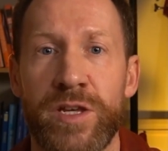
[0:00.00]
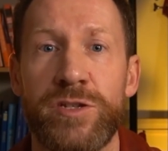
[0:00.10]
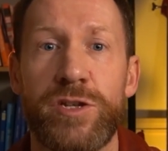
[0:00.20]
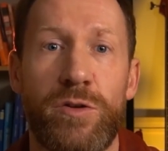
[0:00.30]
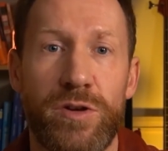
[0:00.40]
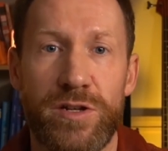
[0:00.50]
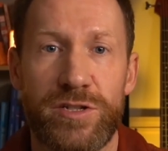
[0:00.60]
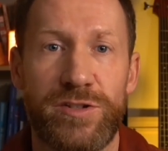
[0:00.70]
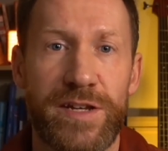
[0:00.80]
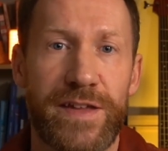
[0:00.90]
So
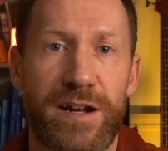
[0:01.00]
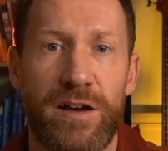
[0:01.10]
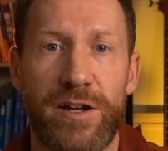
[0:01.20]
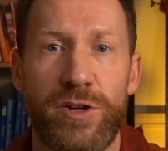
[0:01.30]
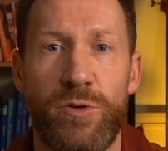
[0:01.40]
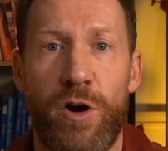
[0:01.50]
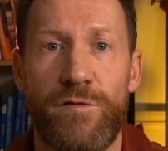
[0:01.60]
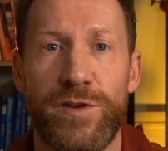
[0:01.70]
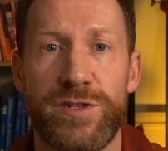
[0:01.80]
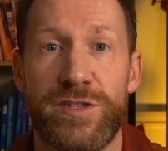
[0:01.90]
take that client who
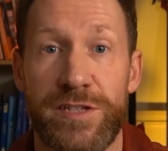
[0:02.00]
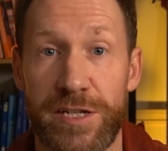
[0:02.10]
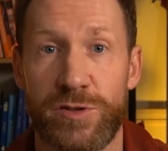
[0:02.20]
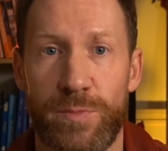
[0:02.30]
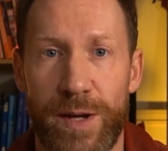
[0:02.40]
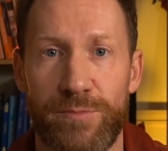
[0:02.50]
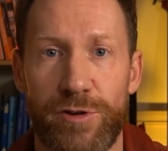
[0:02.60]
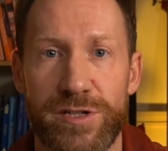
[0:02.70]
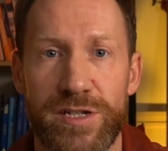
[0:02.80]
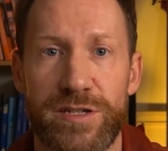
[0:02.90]
offers the digital
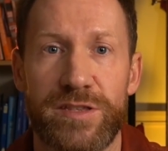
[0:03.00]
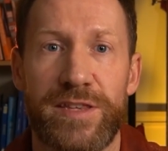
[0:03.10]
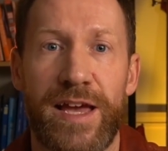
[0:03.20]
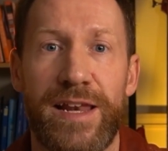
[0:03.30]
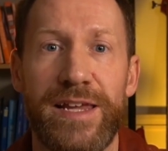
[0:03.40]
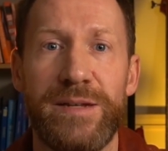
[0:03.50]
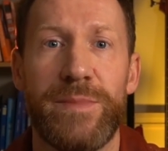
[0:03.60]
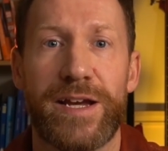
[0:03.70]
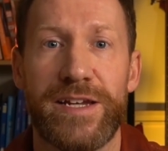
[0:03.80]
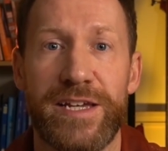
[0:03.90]
paintbrushes. Their lead
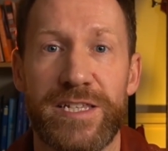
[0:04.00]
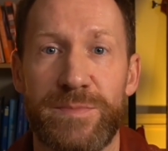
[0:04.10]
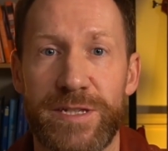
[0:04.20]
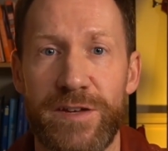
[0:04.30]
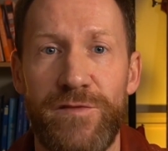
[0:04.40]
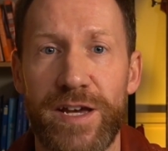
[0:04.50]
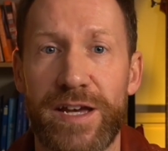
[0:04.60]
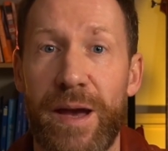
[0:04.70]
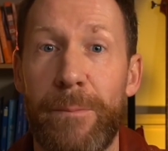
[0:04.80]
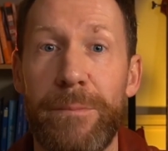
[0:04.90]
magnet is specific,
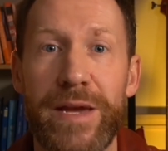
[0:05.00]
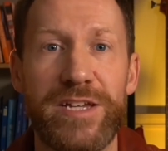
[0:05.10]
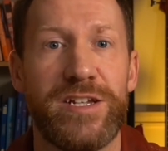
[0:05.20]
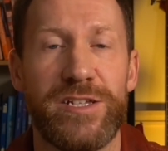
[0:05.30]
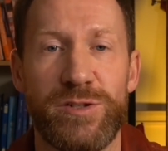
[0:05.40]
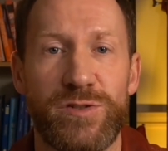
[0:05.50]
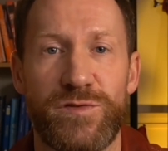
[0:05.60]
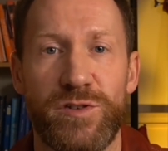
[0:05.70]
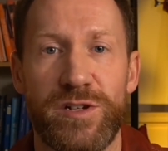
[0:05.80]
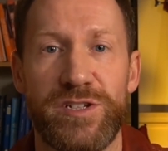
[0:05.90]
immediately
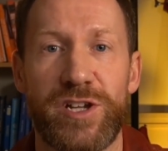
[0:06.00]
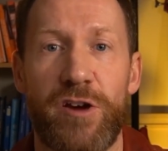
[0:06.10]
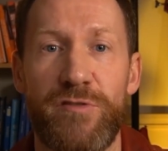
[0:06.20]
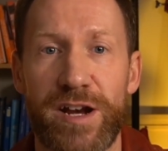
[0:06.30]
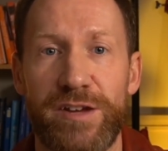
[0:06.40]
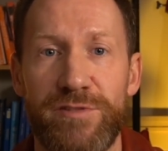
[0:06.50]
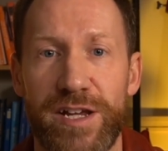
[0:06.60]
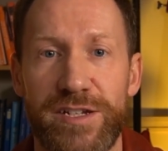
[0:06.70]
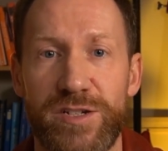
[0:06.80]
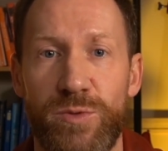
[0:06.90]
useful, and directly
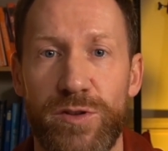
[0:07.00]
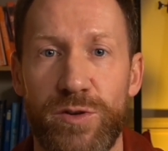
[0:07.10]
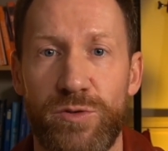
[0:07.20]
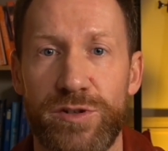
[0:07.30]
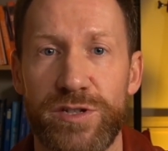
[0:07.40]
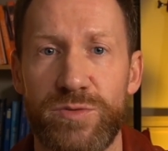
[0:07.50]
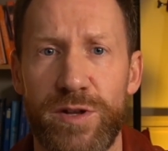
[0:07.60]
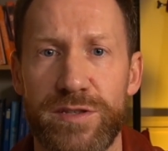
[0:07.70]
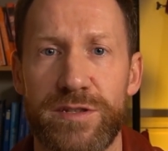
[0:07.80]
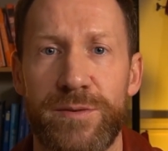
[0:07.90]
related to what their audience
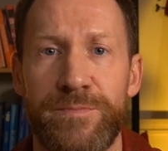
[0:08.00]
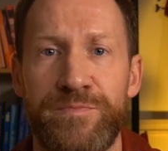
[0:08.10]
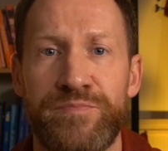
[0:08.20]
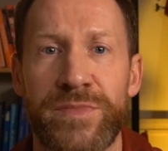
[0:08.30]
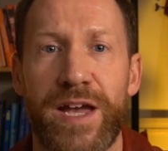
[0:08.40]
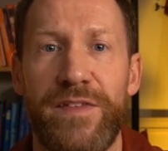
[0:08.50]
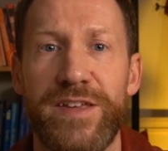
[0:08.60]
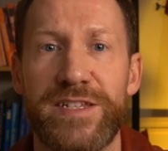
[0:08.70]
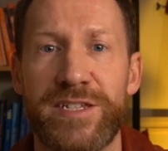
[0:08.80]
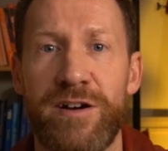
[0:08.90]
wants. And
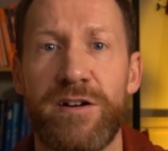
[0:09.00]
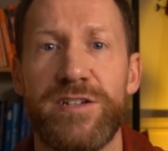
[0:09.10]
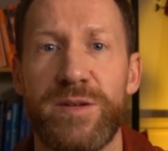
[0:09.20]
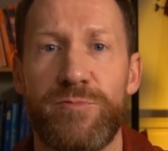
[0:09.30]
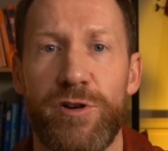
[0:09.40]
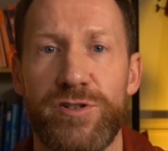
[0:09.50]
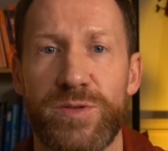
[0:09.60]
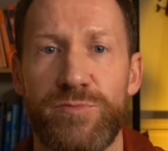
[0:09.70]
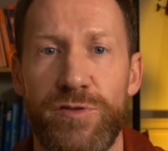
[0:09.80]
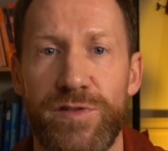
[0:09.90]
this targeted approach has
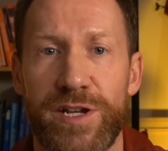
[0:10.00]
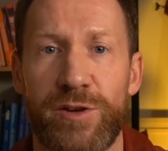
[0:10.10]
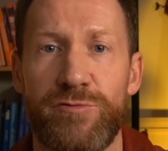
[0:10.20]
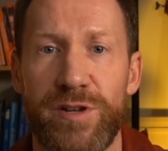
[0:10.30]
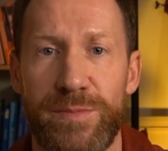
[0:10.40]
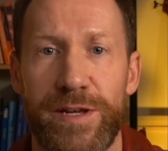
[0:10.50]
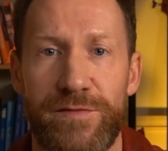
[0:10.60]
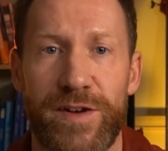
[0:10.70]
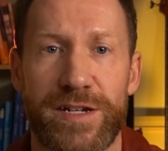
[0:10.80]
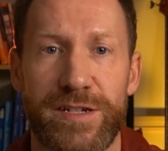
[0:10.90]
proven incredibly
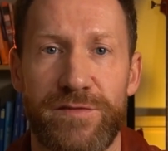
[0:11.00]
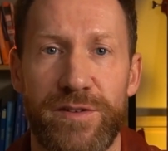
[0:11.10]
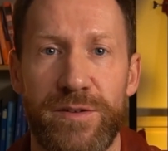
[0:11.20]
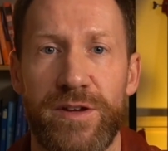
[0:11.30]
effective.